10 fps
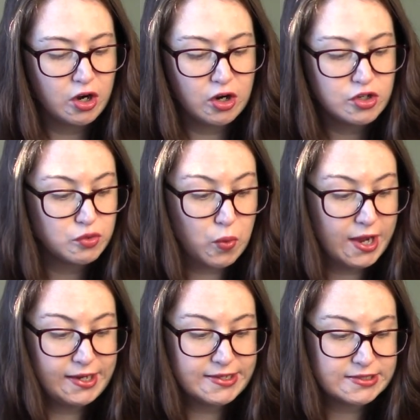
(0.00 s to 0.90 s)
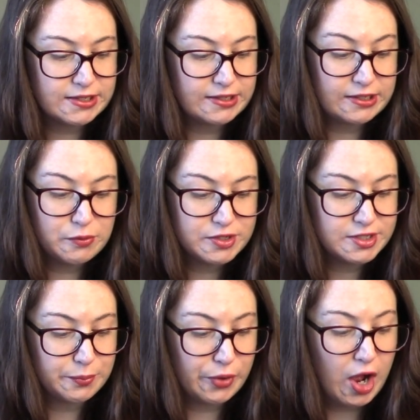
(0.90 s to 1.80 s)
Hers widened slightly with
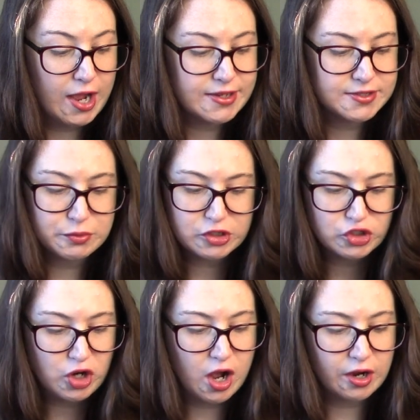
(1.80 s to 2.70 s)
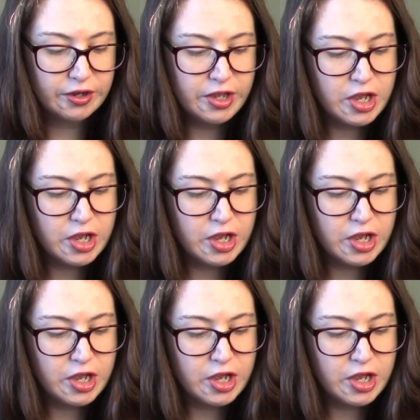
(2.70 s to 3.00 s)
surprise, with shock,